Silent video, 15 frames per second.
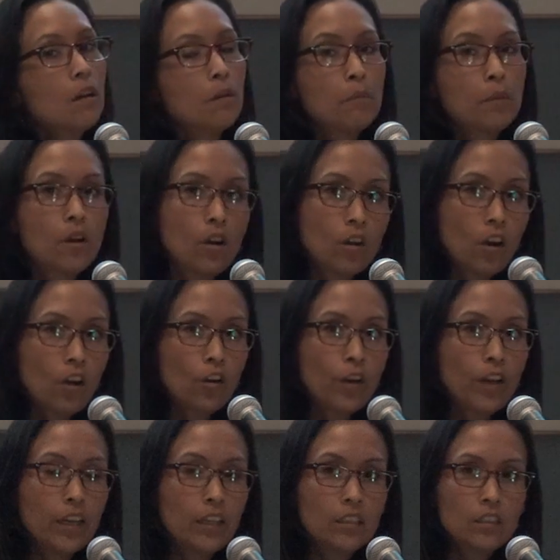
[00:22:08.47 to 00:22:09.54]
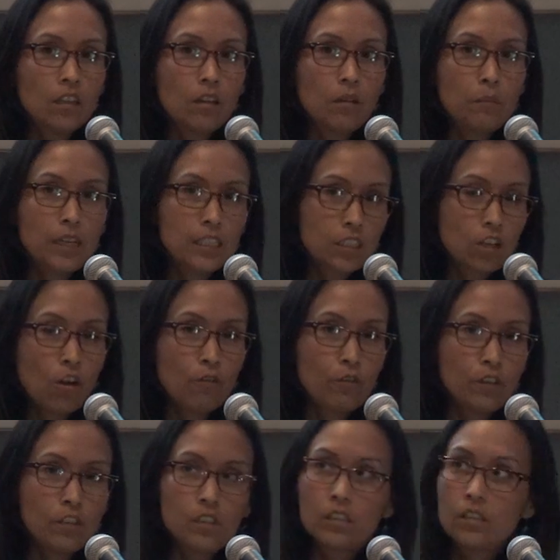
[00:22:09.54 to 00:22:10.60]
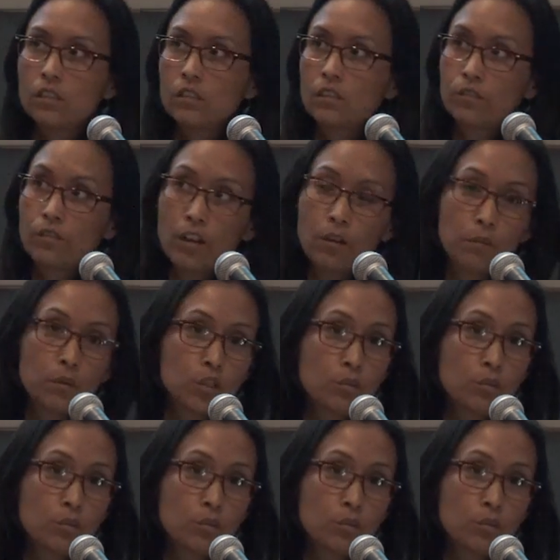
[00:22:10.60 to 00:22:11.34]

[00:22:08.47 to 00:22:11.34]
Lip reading: But on our end, as conference developers,